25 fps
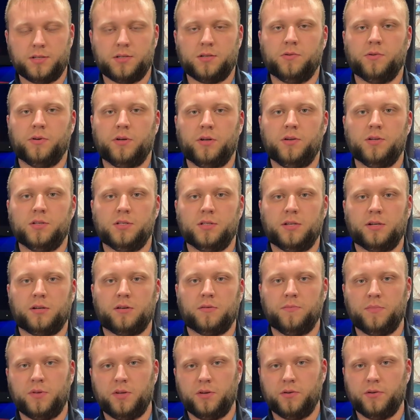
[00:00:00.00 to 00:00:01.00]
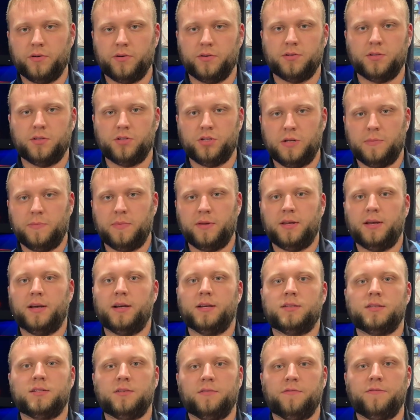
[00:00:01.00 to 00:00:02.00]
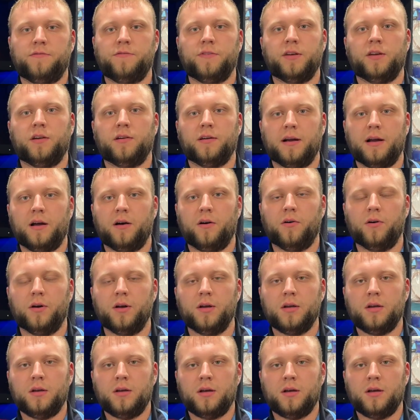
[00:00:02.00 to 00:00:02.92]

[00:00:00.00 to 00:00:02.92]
So we're using the computers, the G P S, to figure out